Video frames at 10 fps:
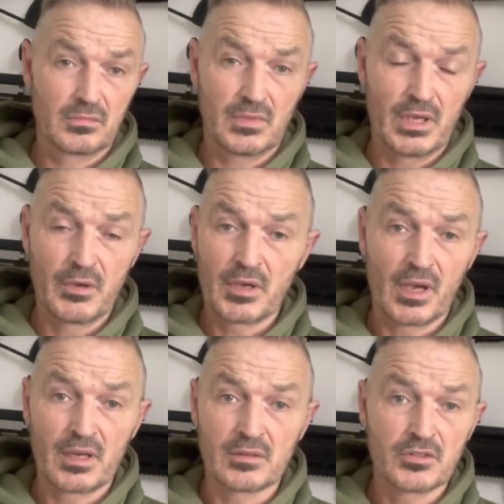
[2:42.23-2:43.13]
you
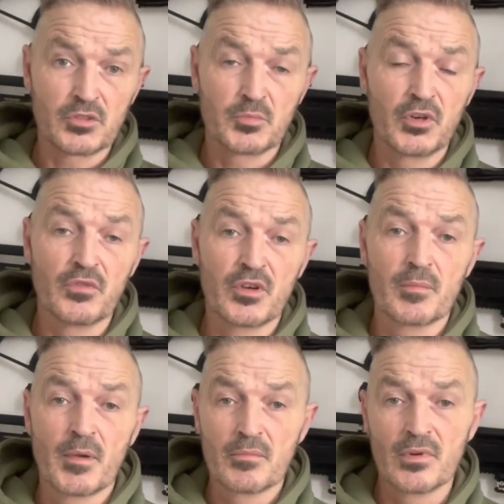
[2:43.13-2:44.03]
can just prove you're a
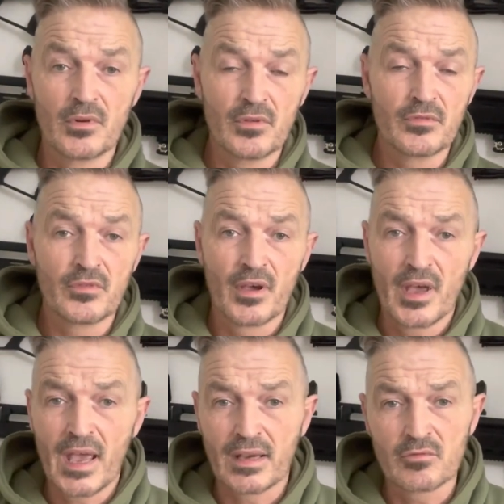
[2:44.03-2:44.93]
member of
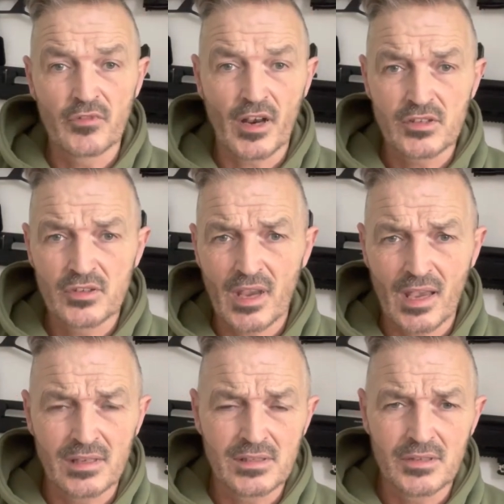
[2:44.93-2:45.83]
Airgun Factory
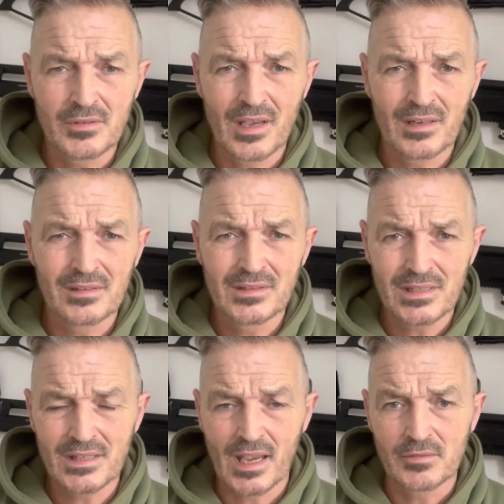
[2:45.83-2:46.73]
and you get a
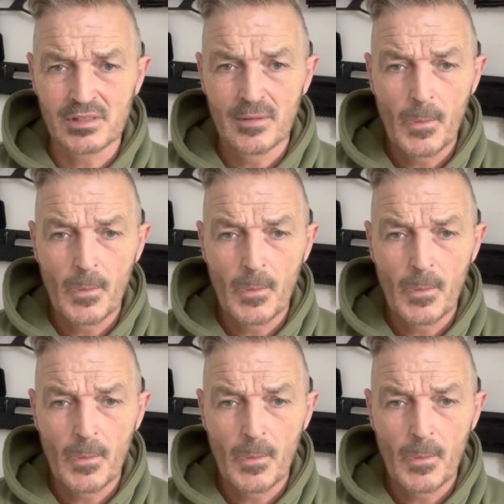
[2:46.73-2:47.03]
discount.